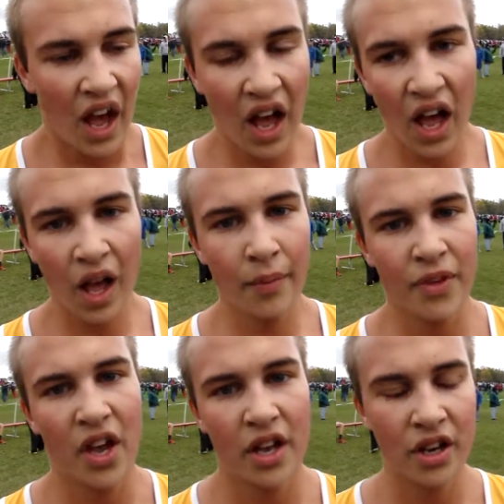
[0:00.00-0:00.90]
Um,
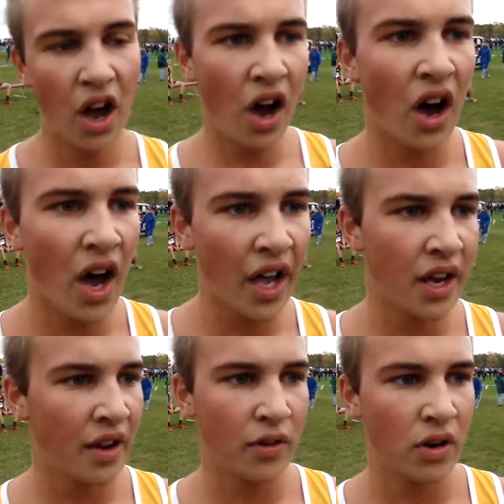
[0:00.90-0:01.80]
no, I
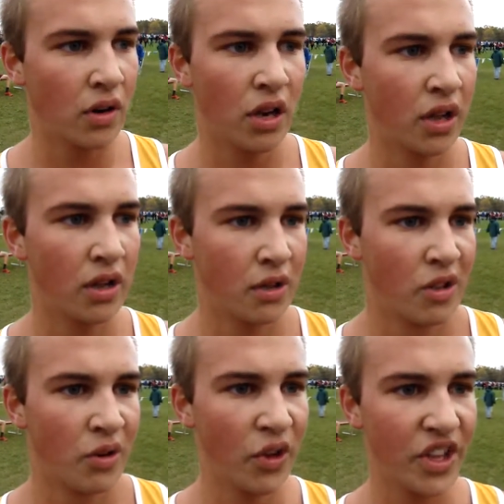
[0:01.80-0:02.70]
never
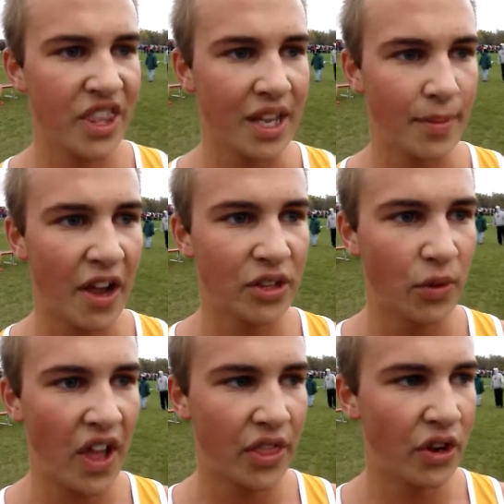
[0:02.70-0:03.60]
really think about the
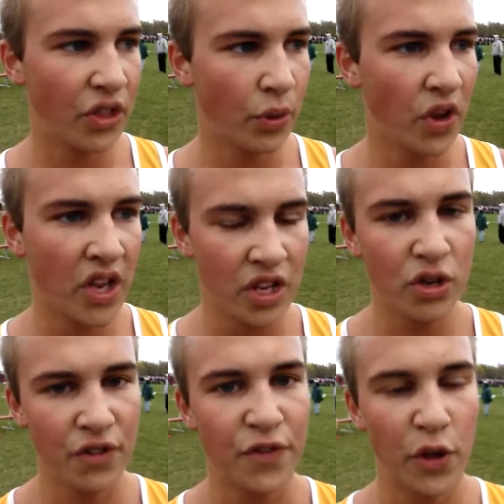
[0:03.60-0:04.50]
weather. The wind, you
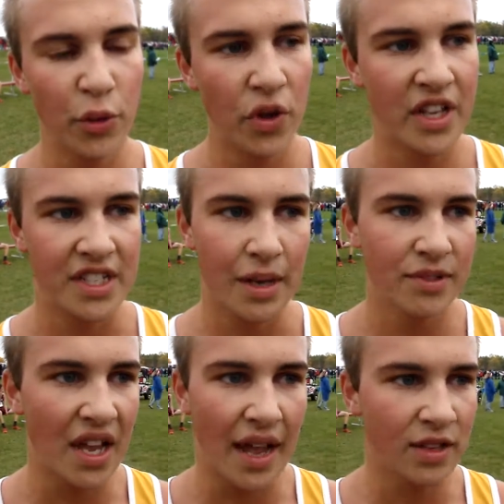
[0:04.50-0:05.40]
could feel the wind
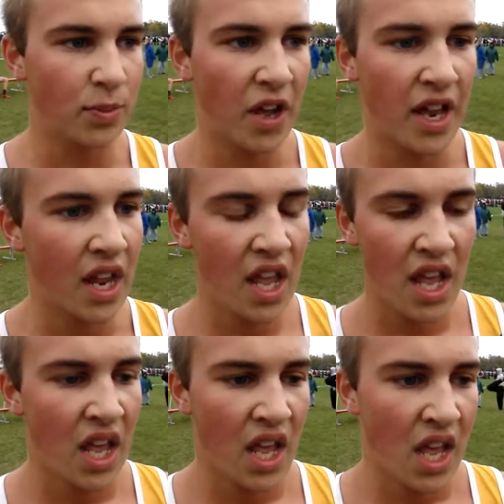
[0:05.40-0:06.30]
sometimes, but
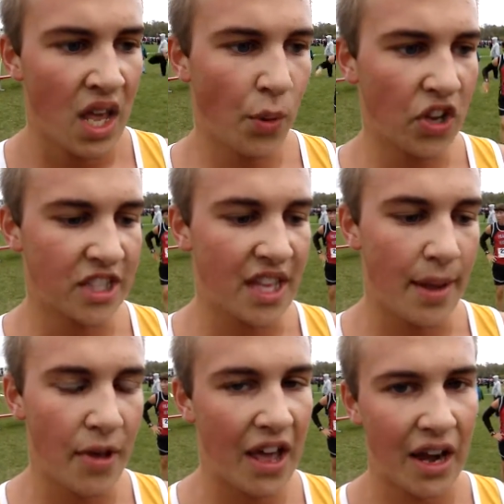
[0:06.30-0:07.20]
it wasn't
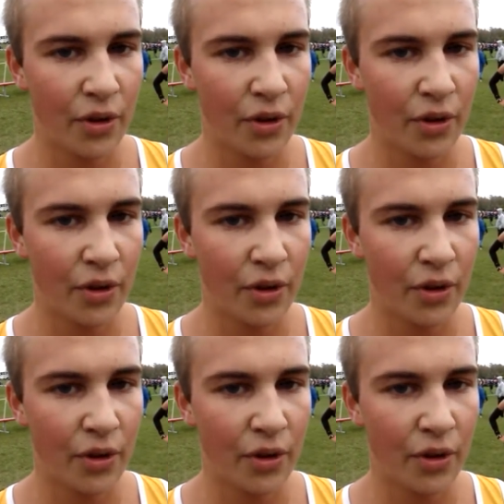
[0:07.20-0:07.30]
that bad.